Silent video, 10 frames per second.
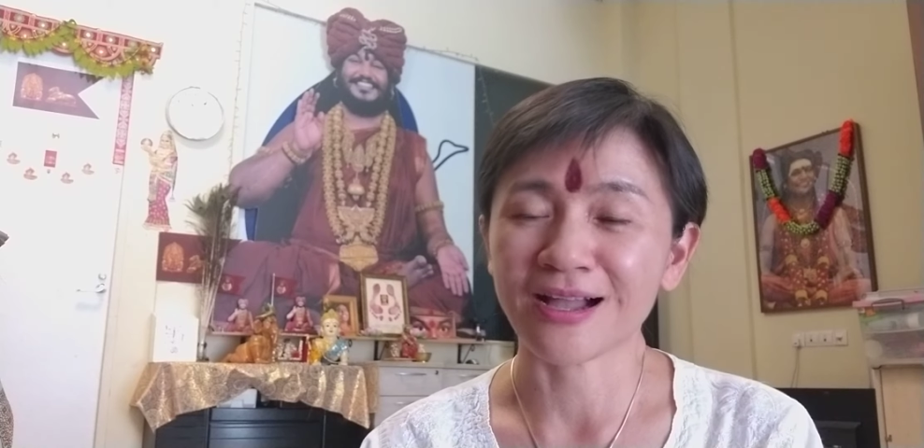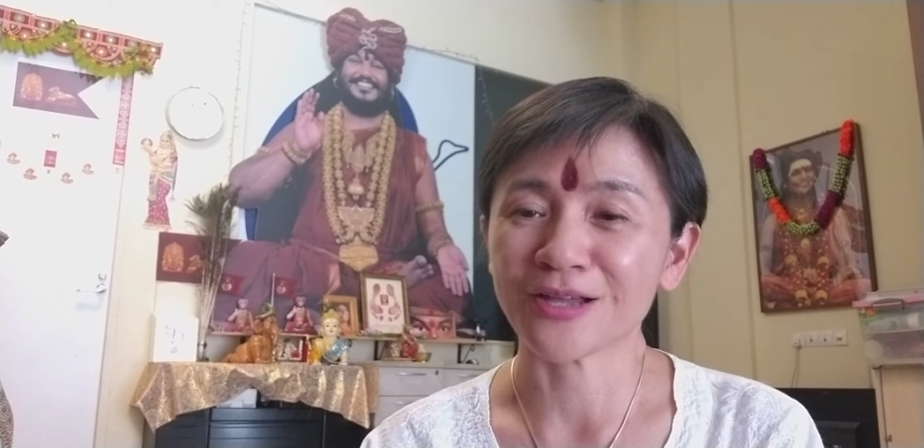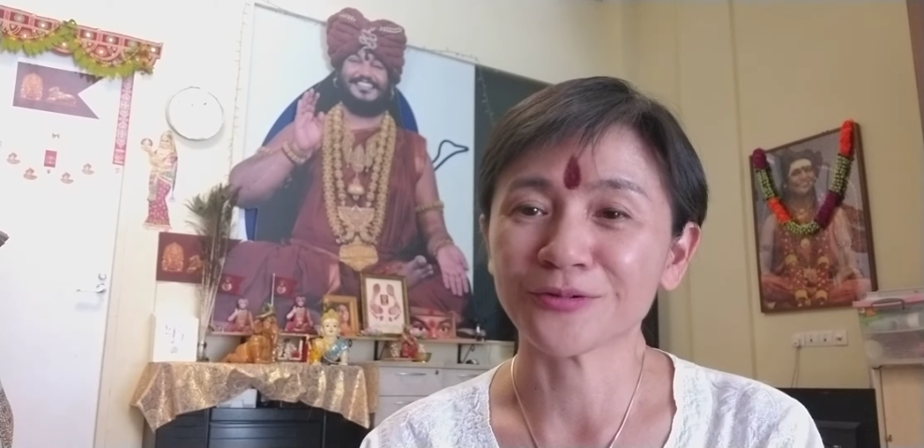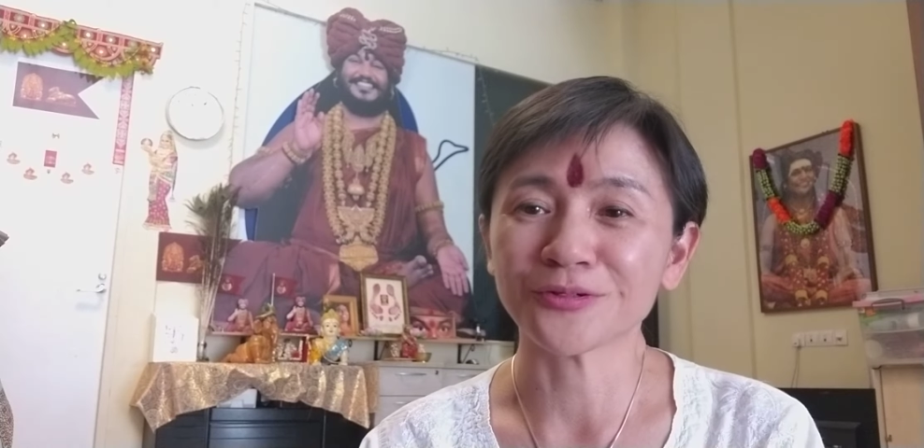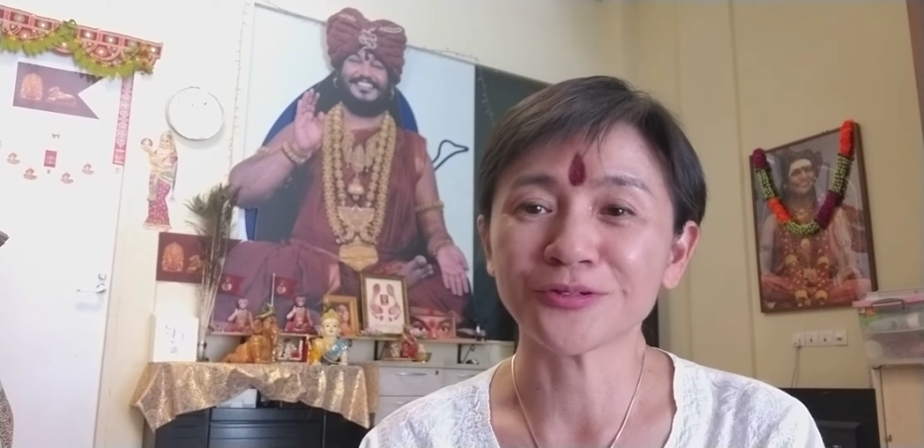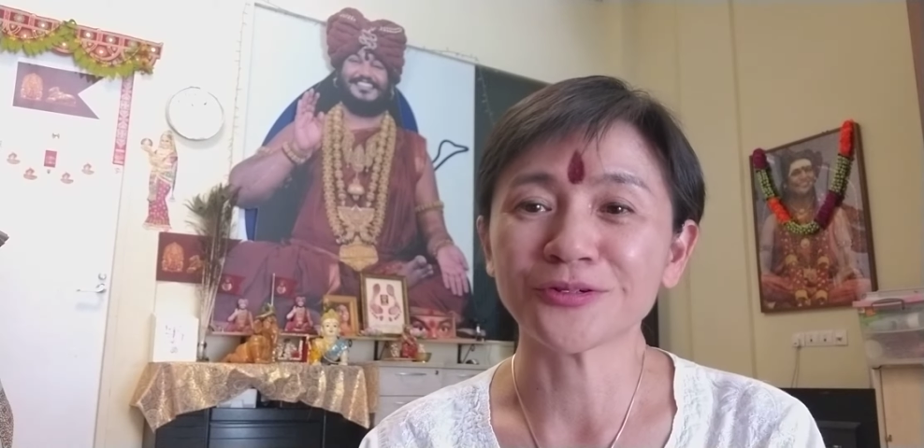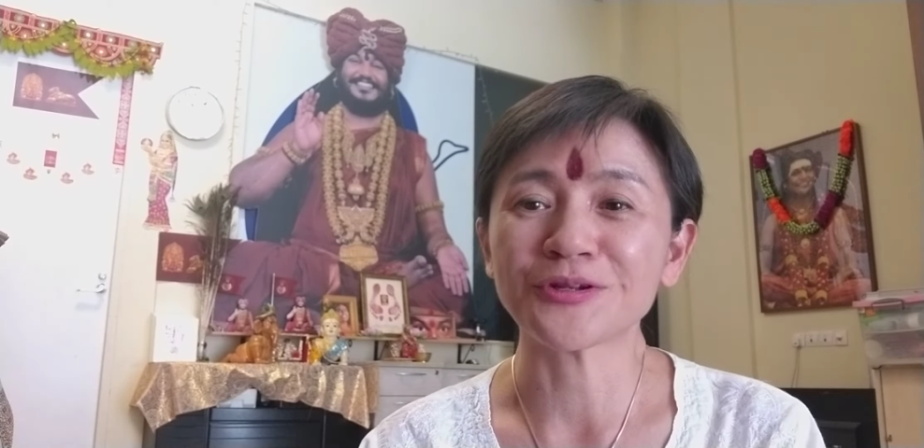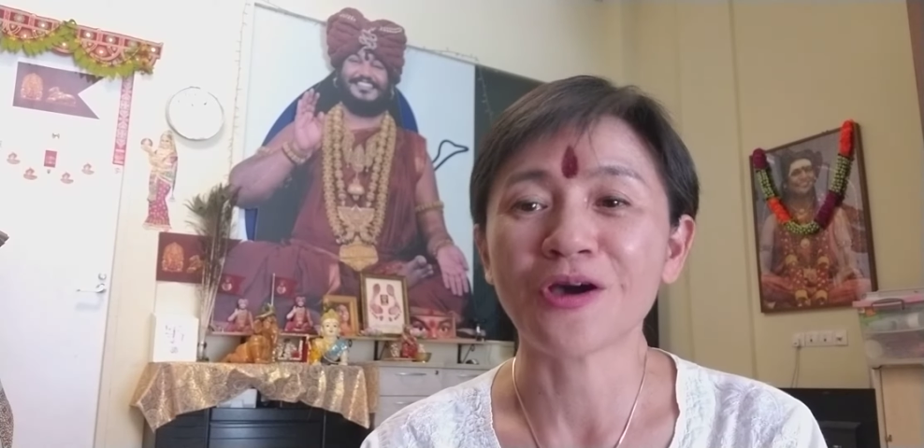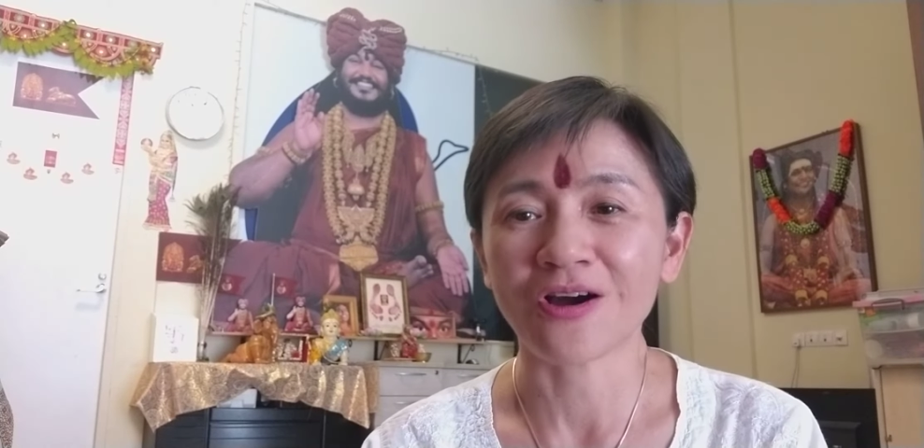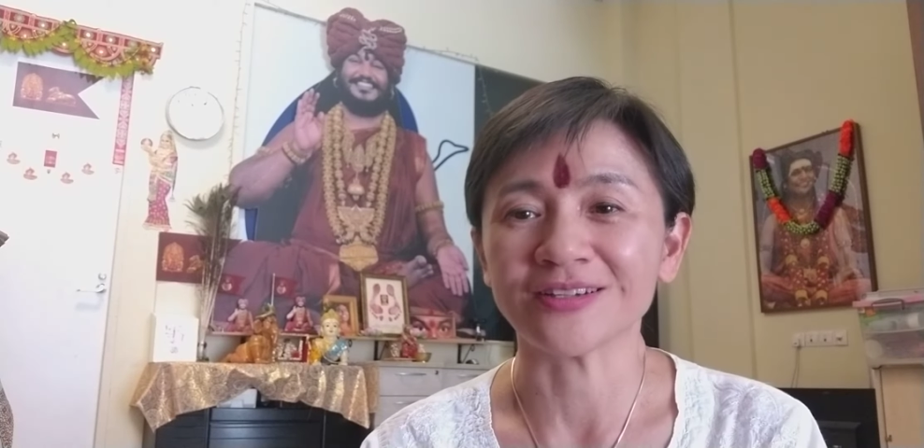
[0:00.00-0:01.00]
I could
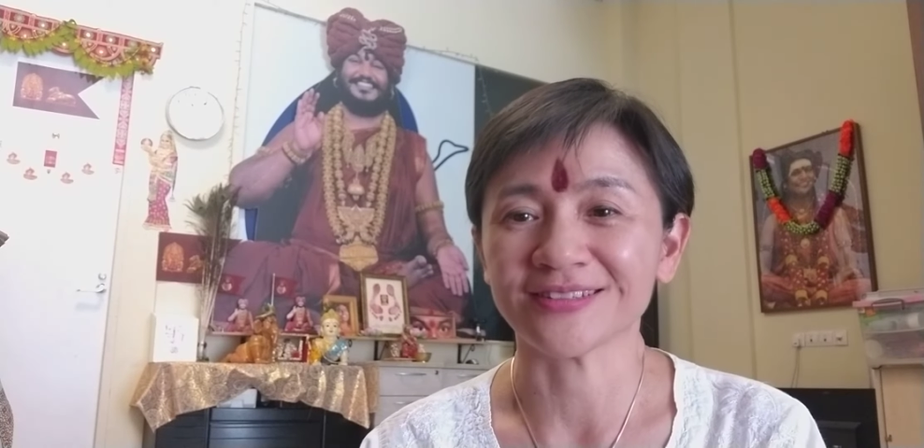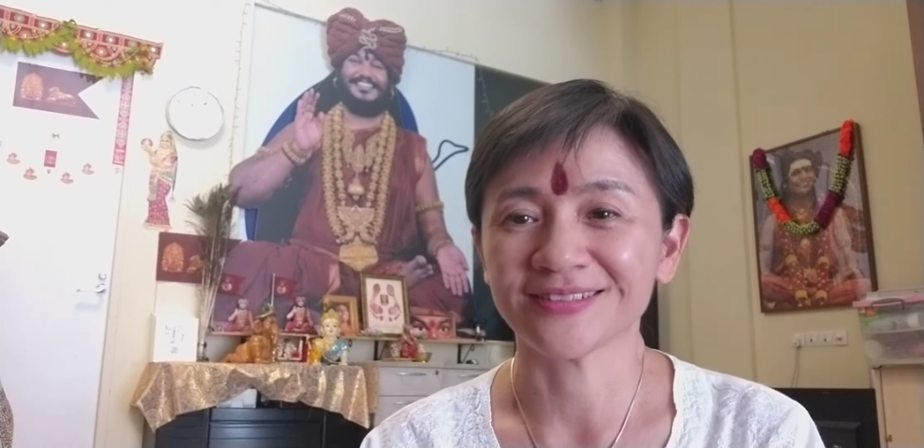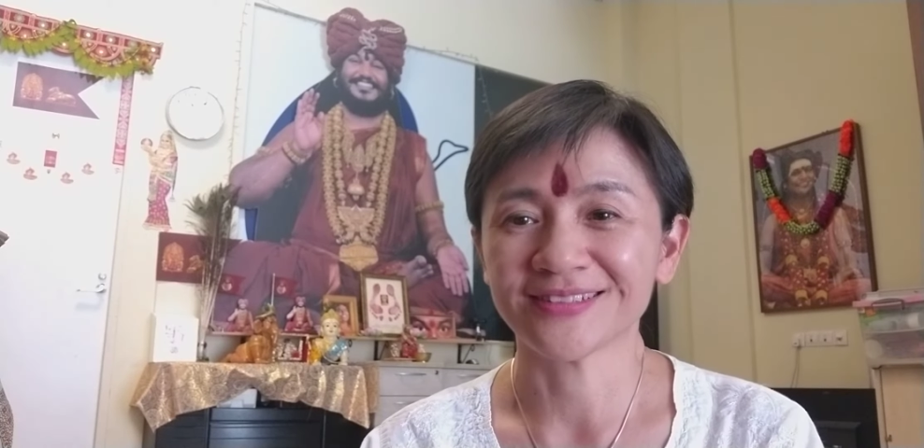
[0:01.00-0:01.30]
not